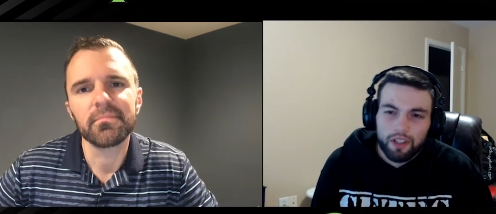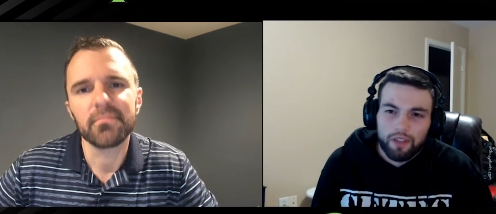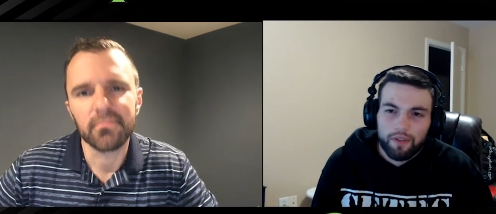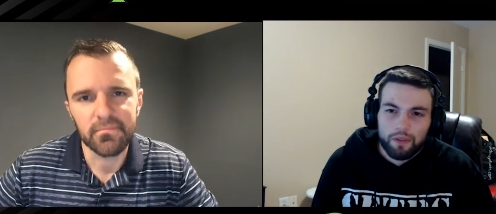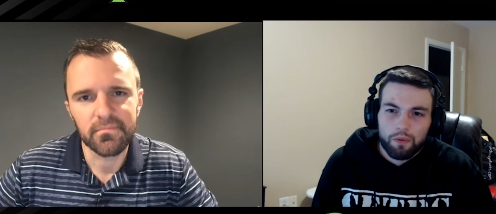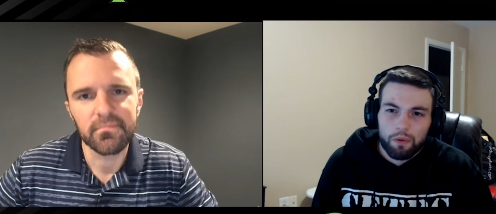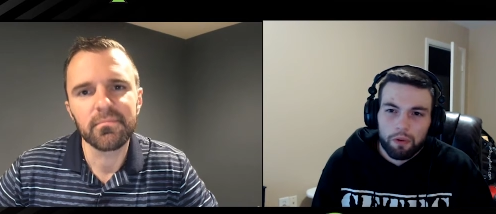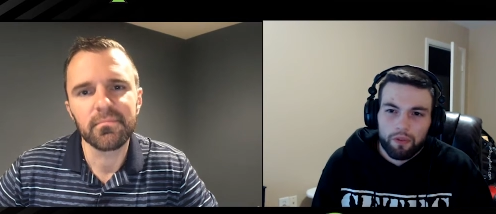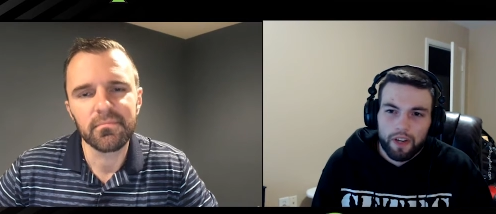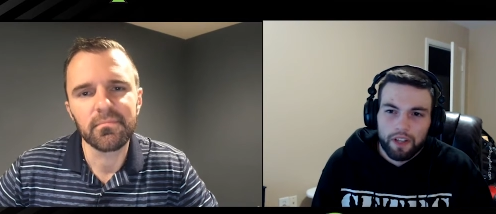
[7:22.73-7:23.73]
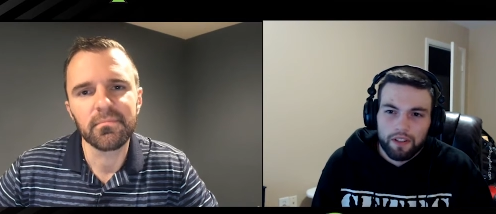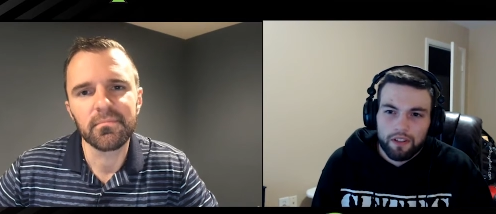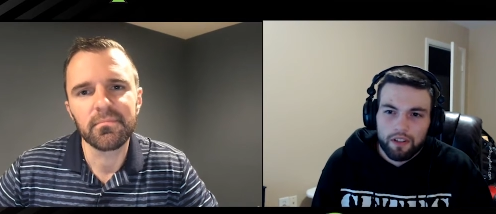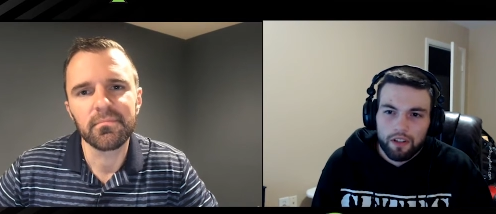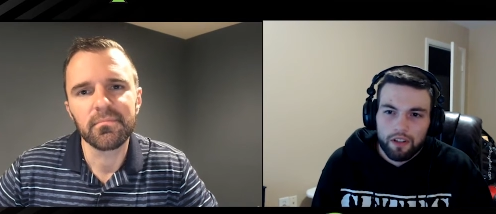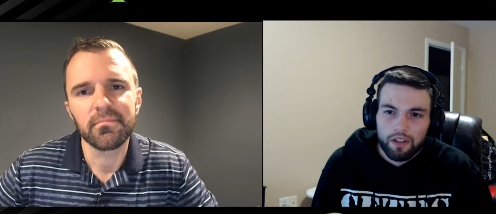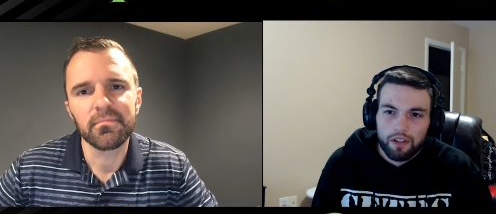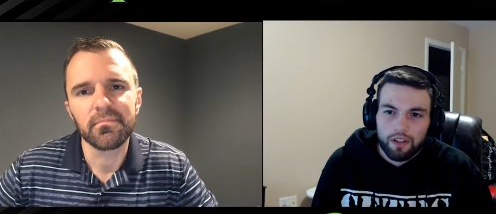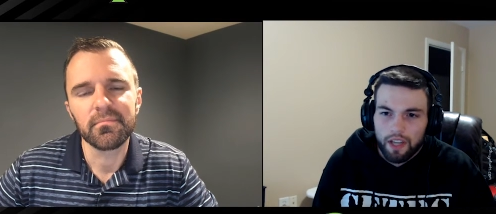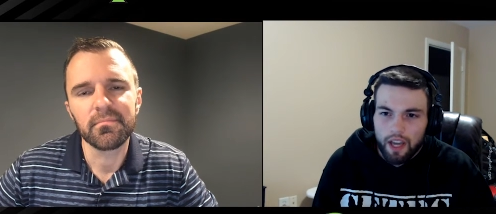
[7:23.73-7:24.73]
Speaker 1: If it's one more fight this year, because I
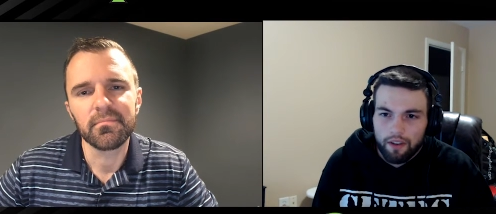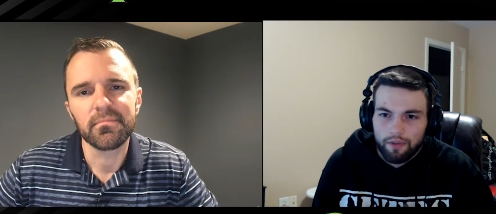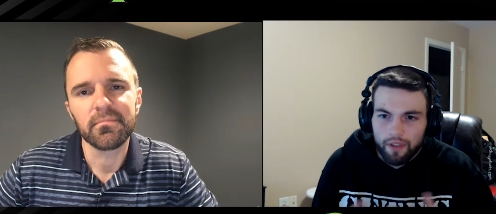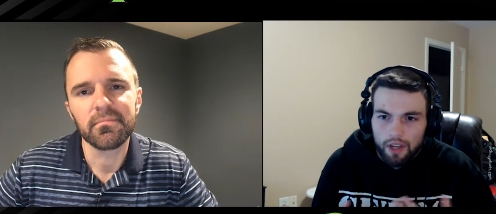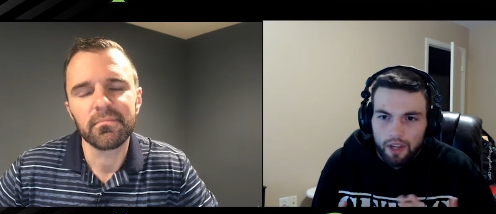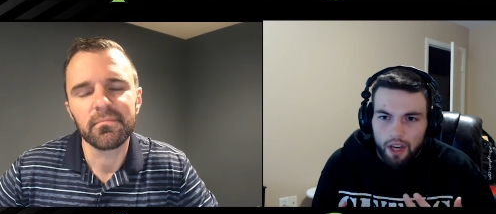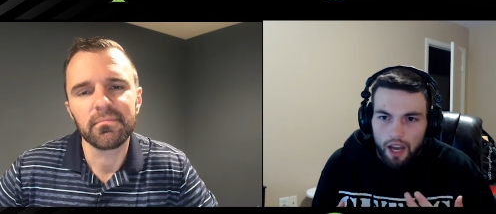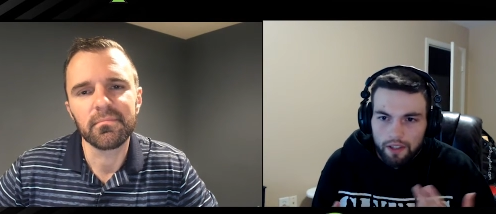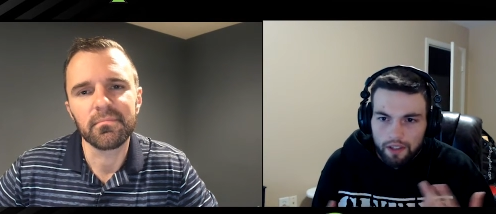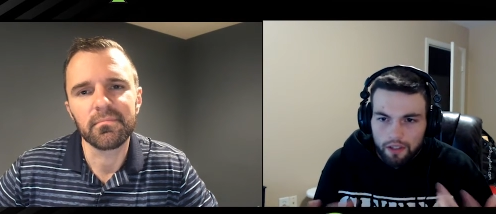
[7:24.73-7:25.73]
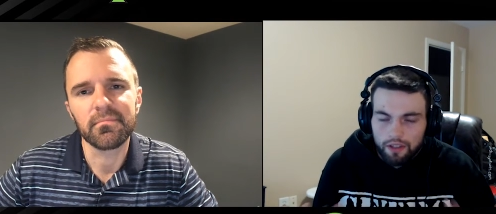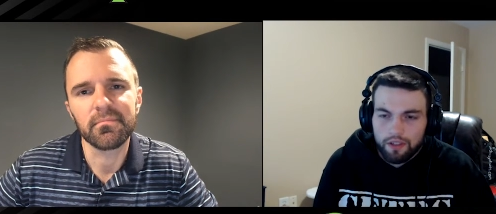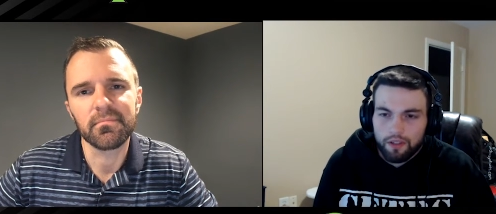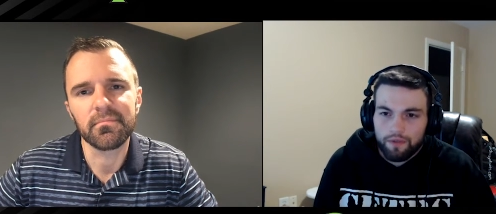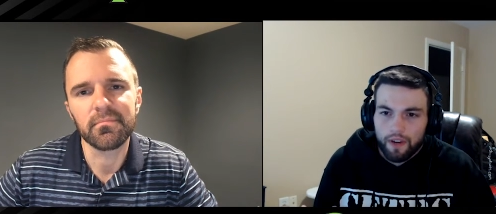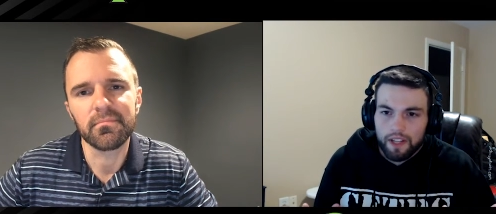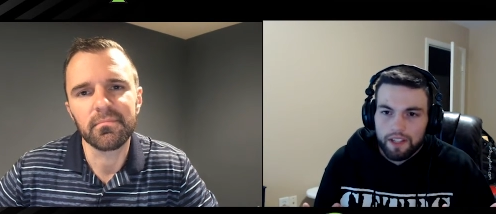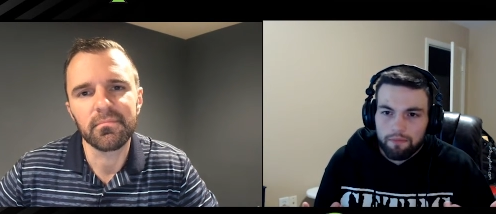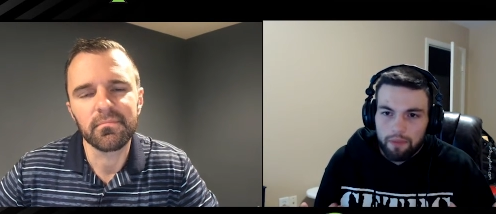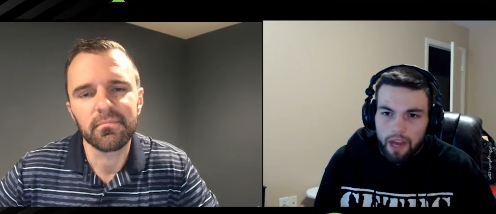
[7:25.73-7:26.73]
did have I took two
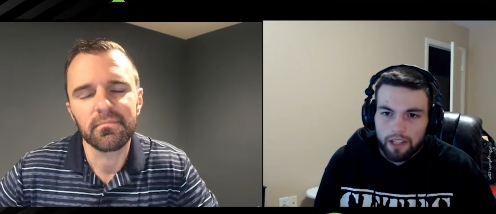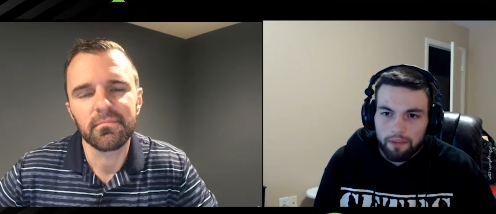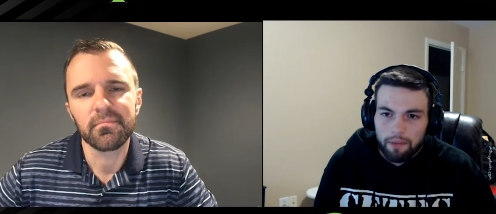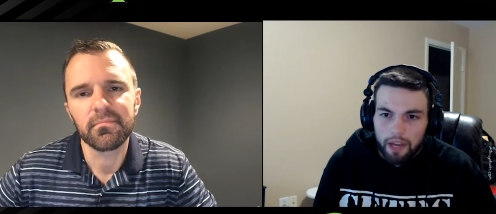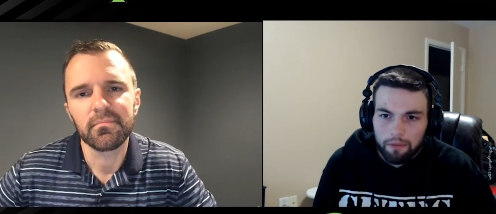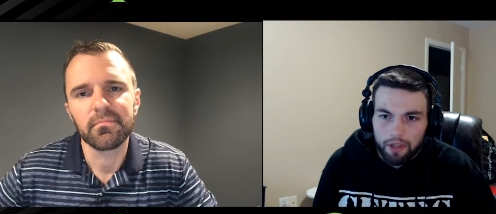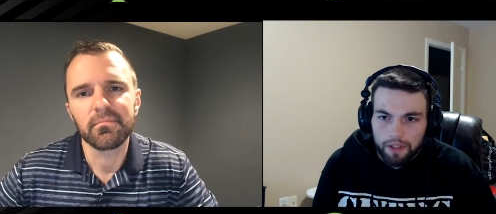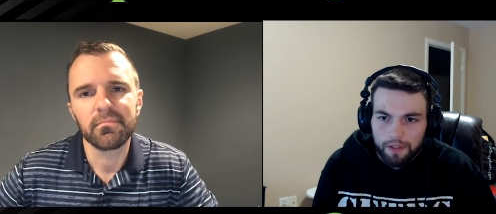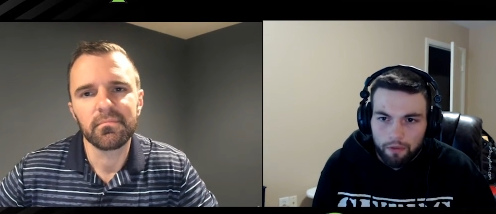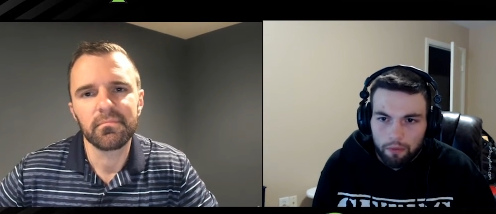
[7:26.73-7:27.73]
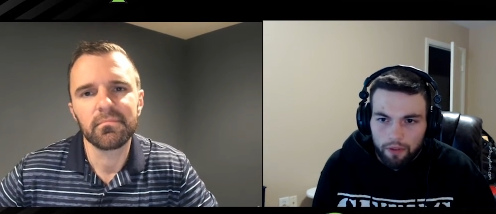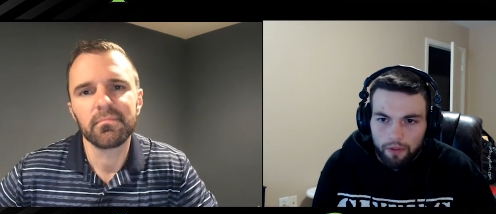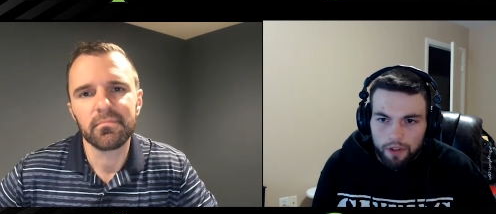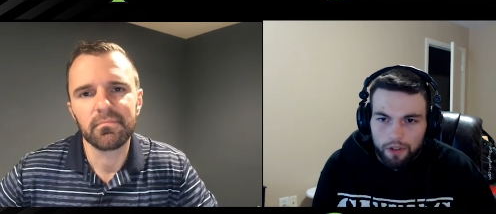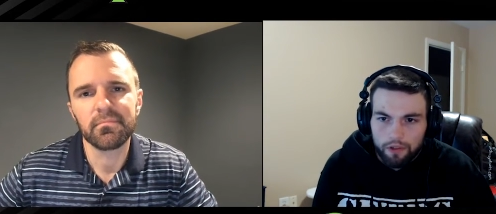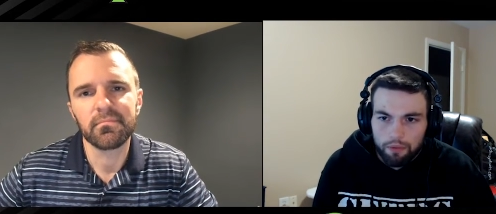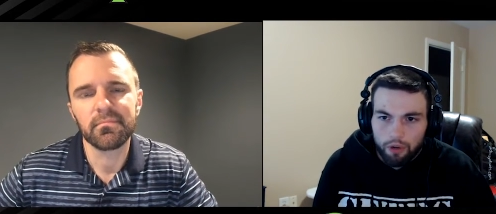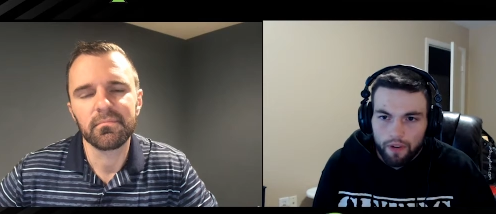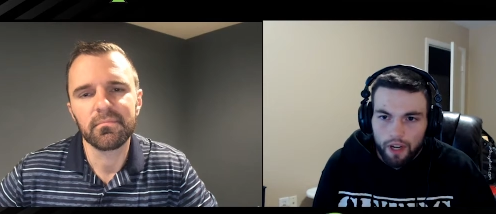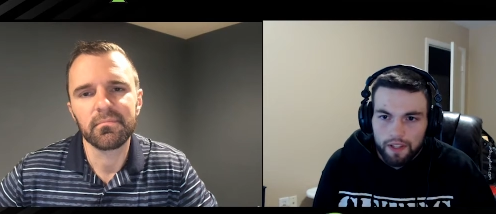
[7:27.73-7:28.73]
fights in back to back months for my first two
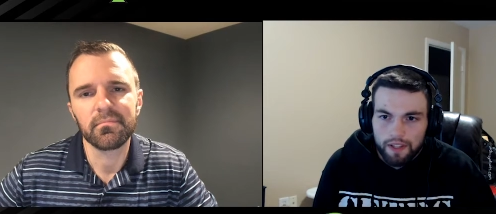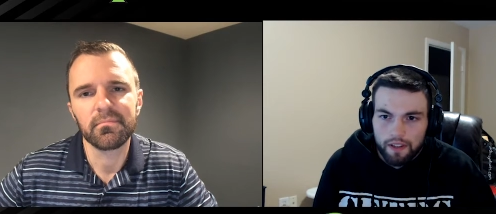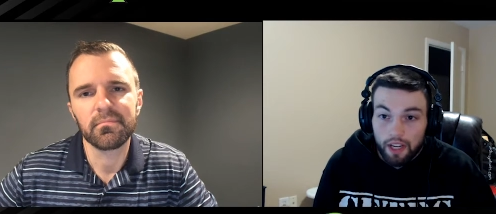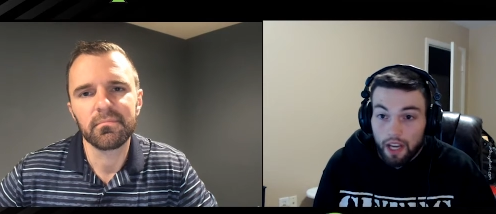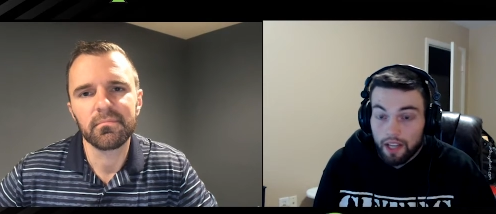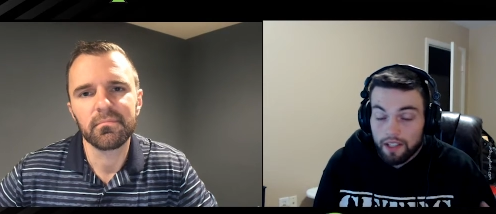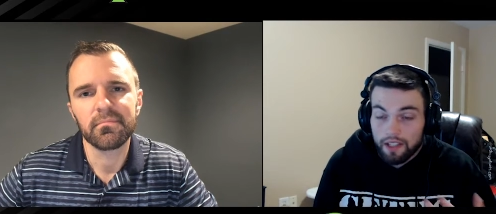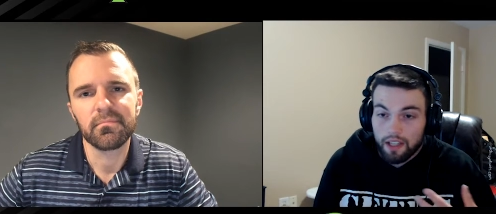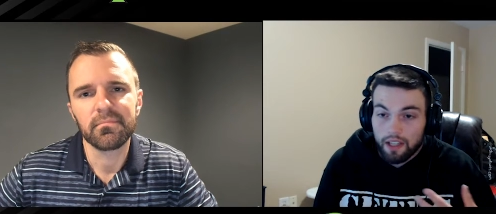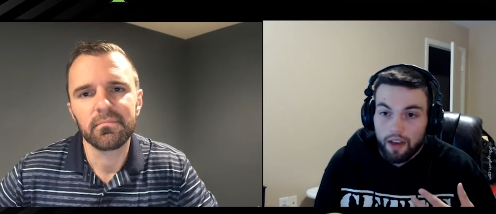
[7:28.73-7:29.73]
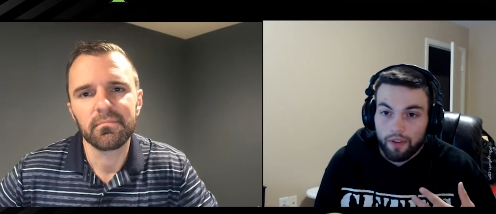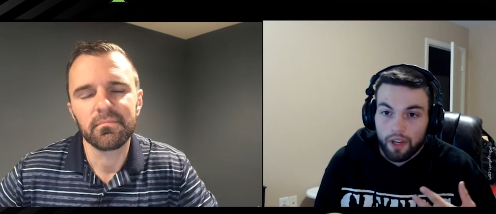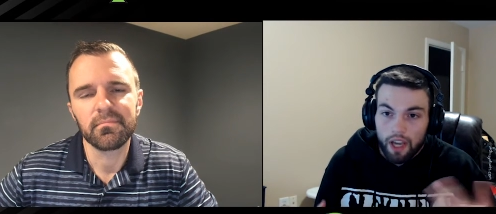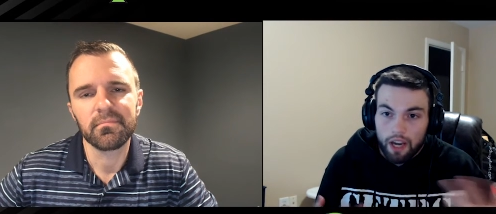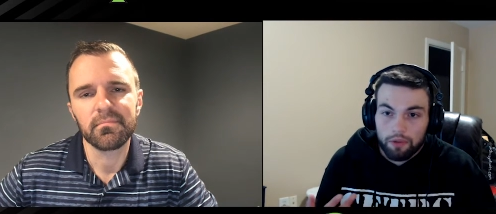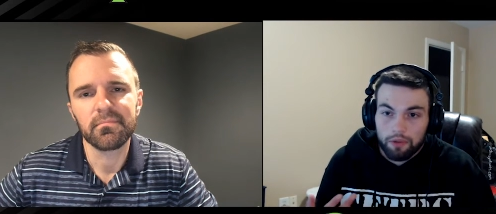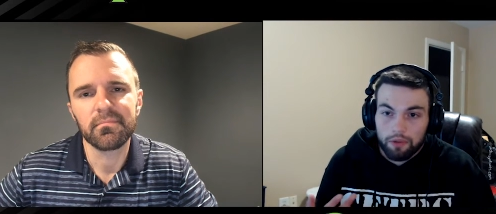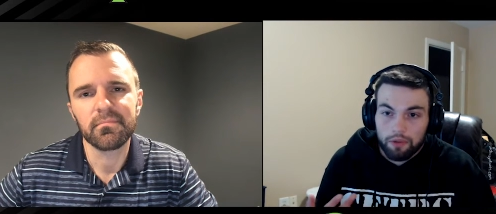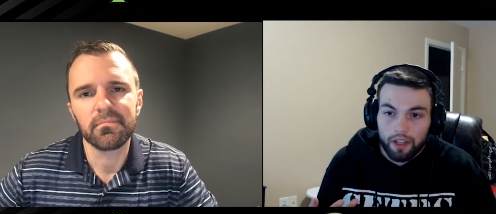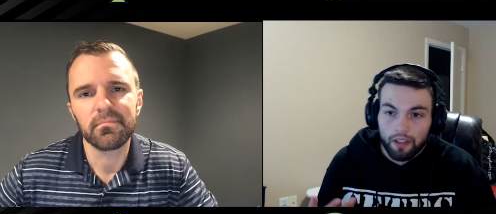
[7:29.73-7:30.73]
pro fights, and then I did have an
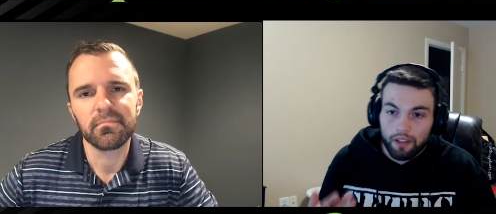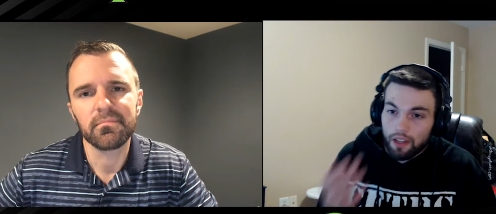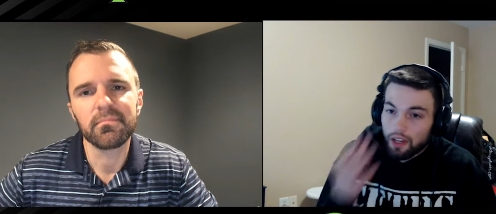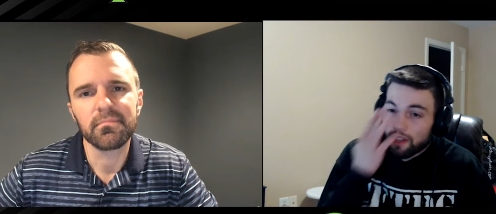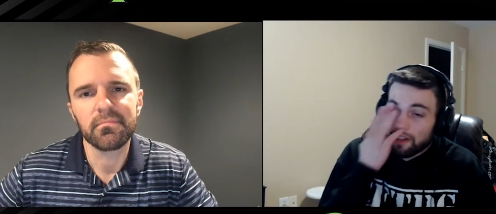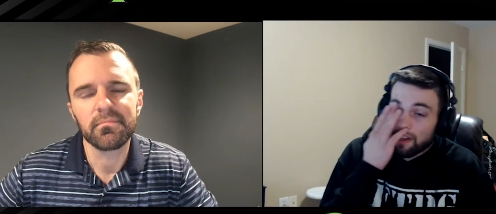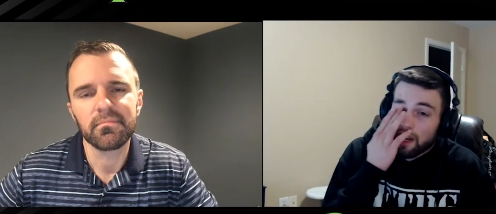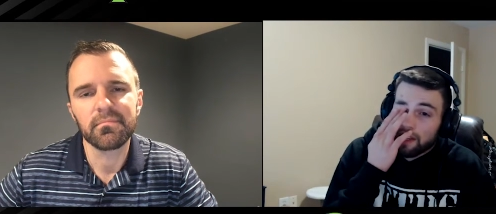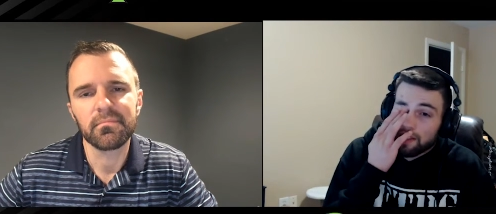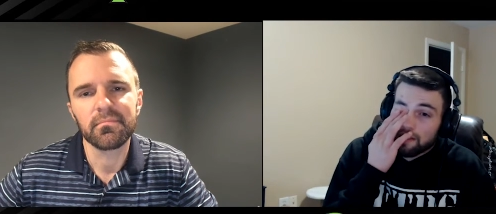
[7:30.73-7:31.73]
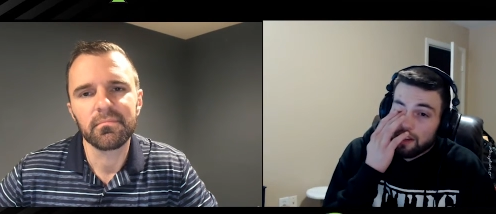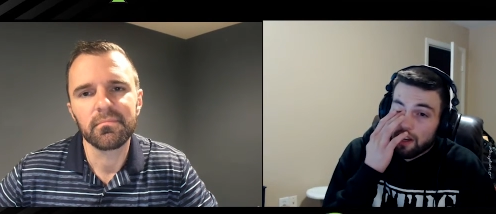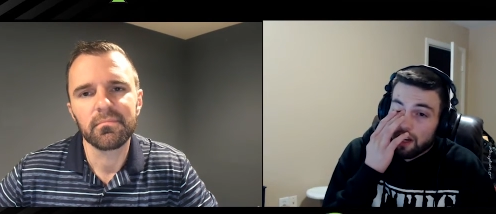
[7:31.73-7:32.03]
amateur fight in uh,